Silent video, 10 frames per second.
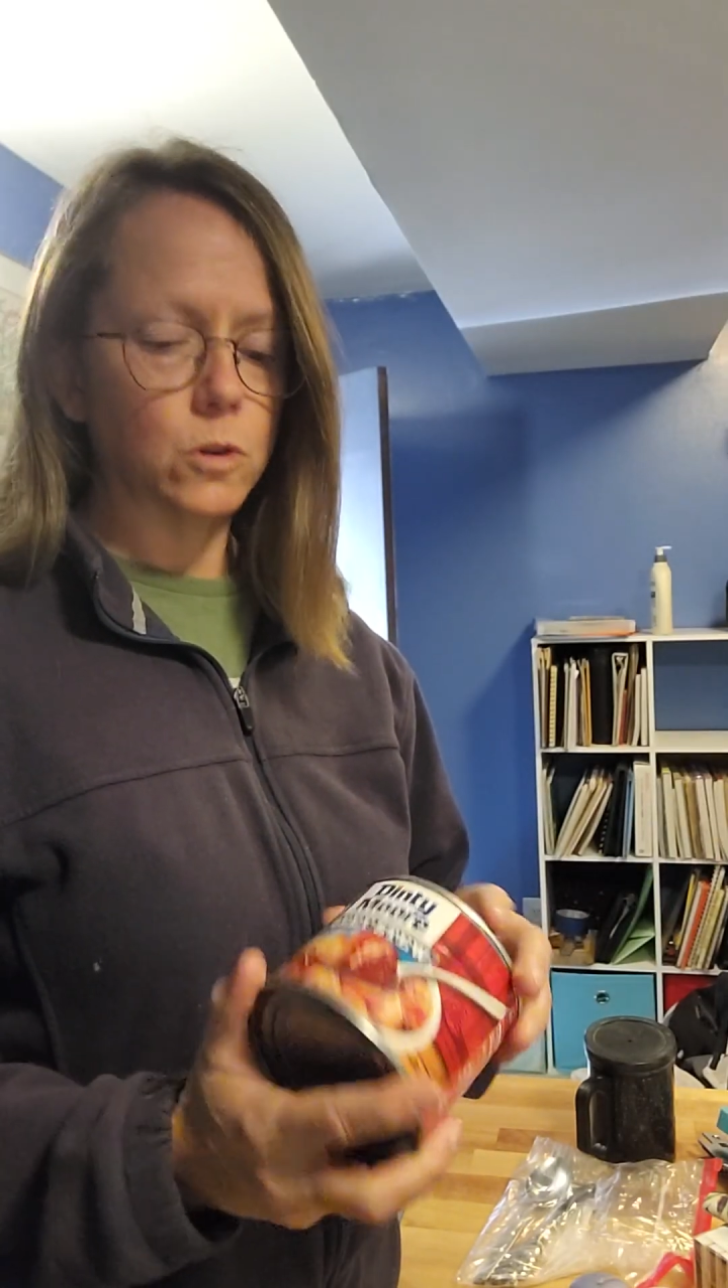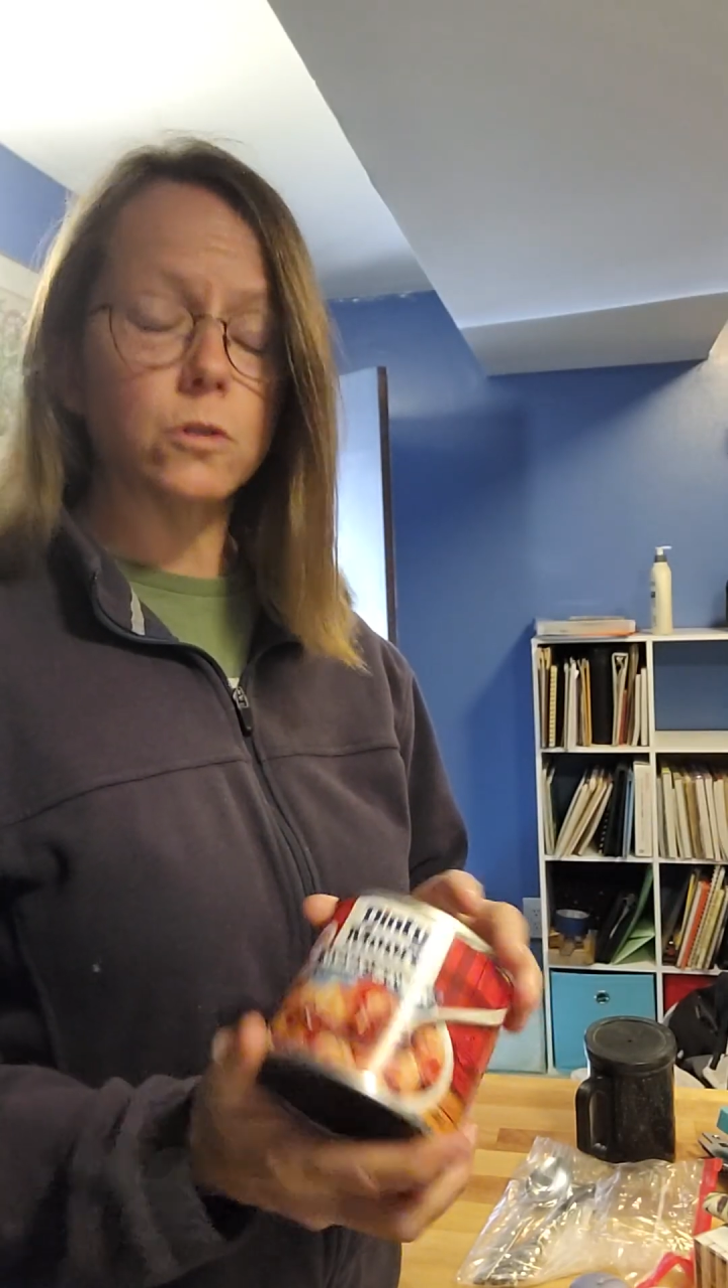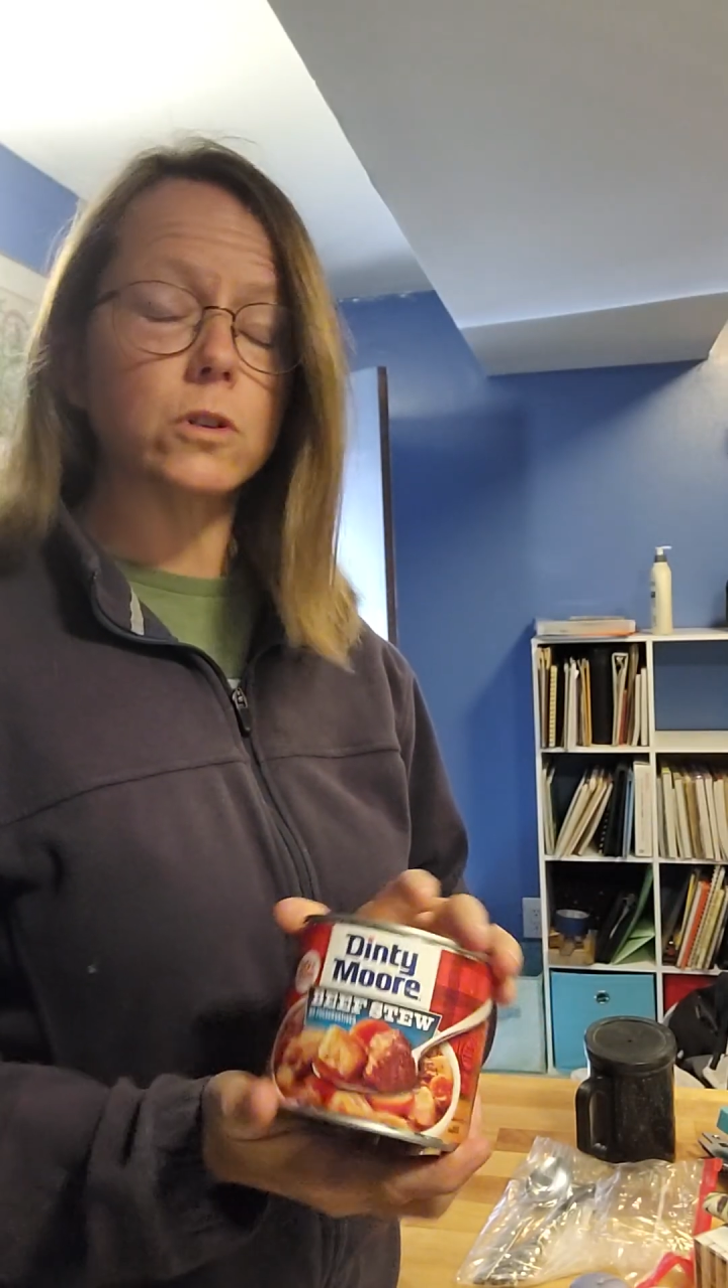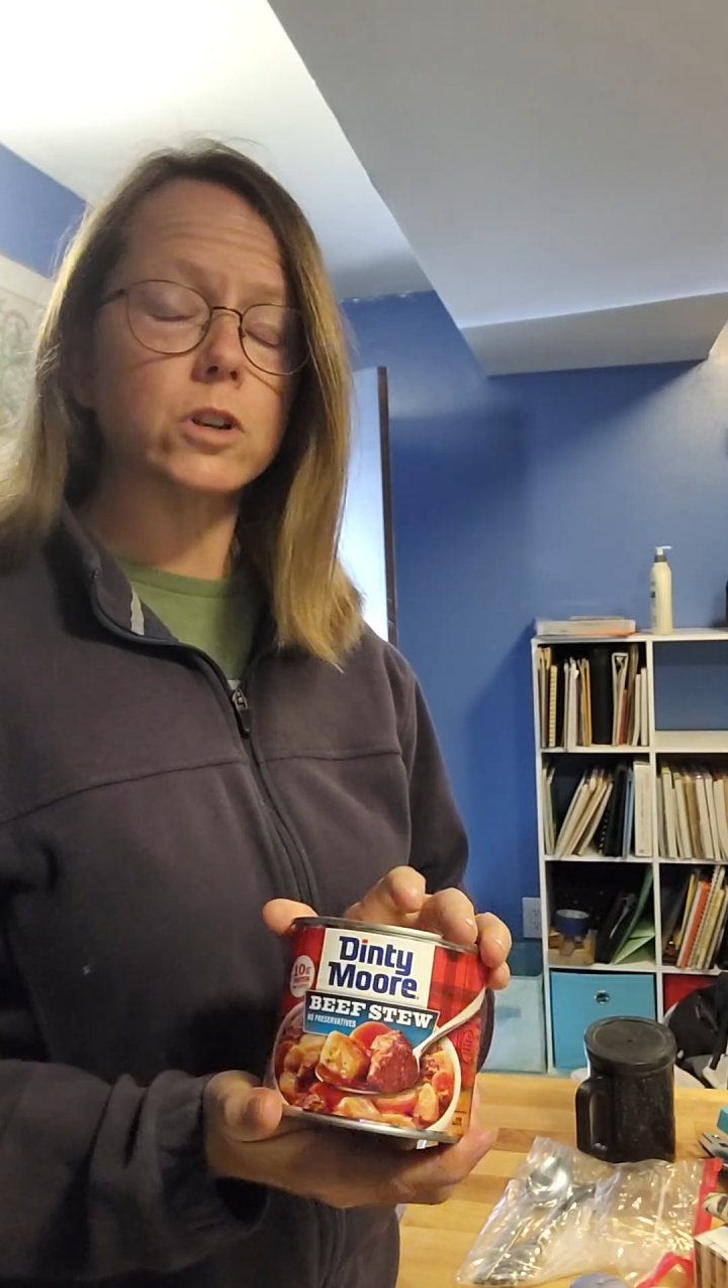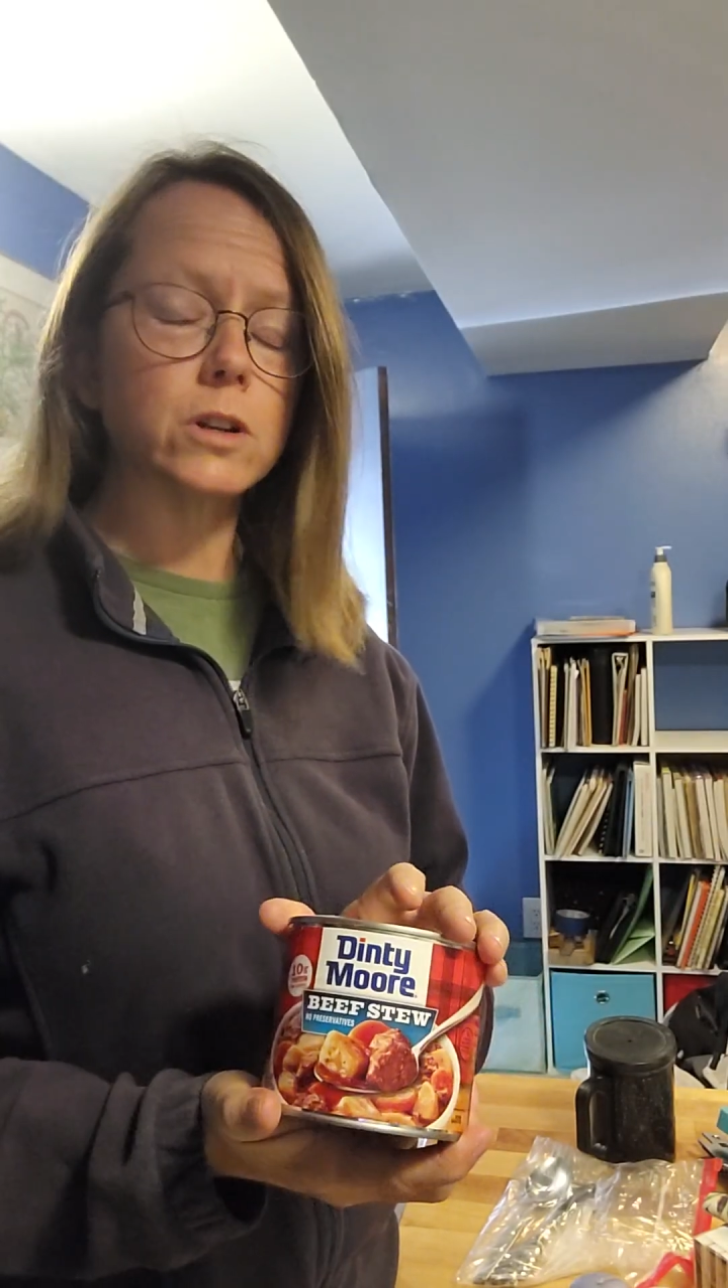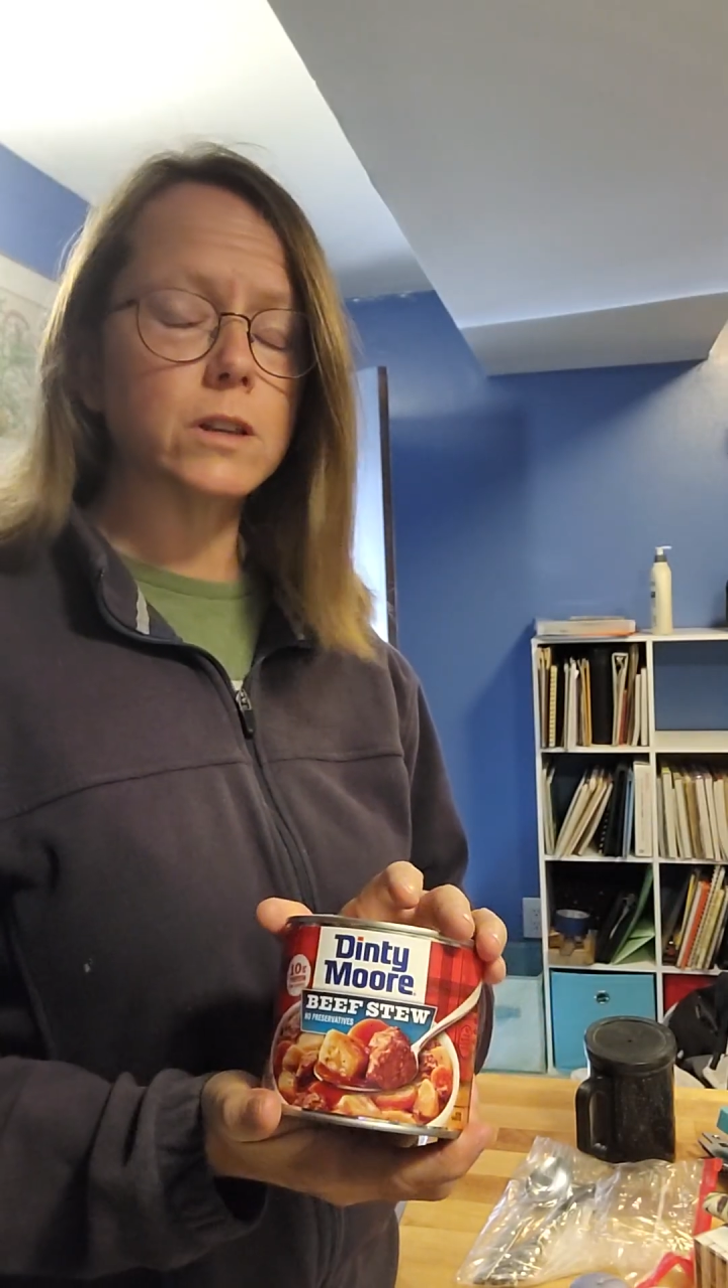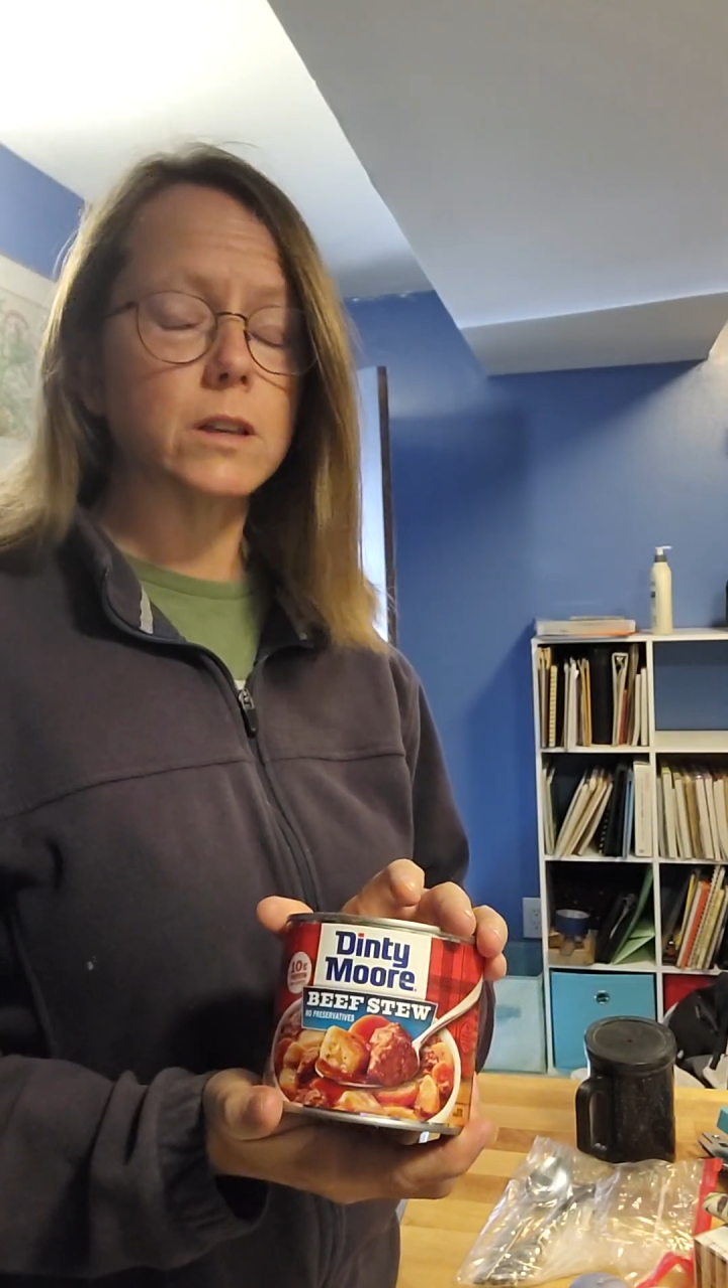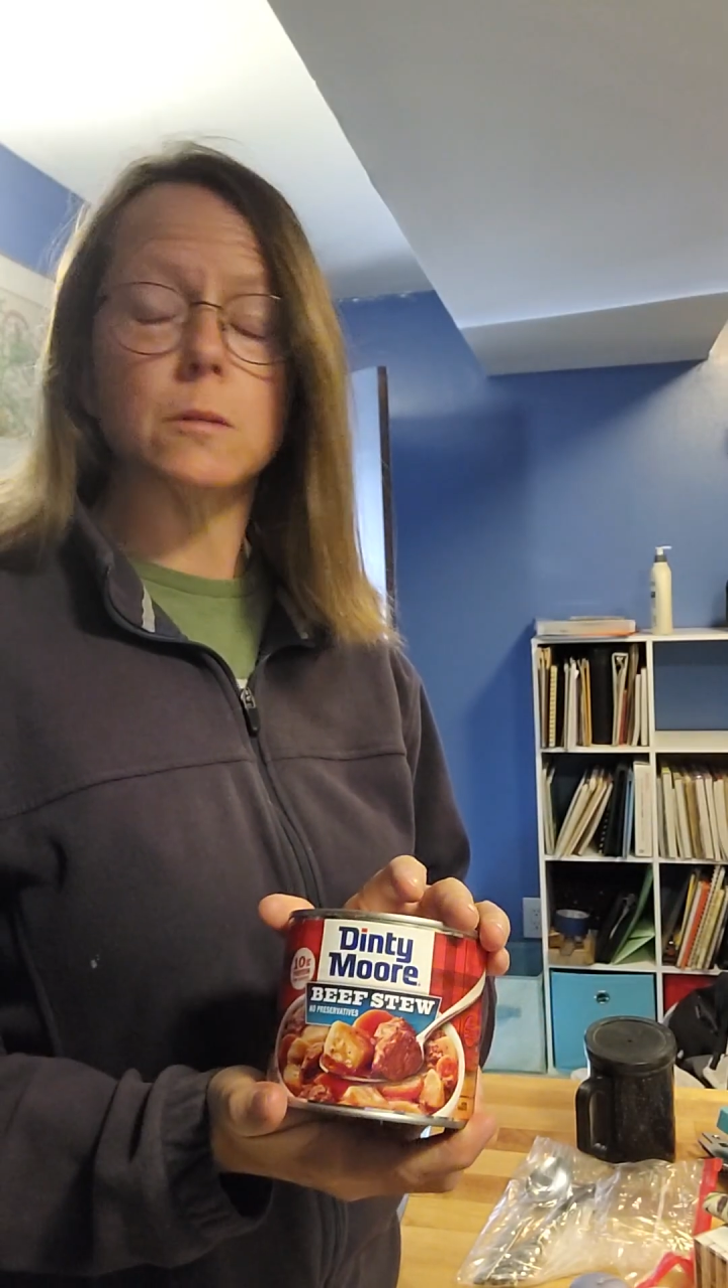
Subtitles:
nutritionally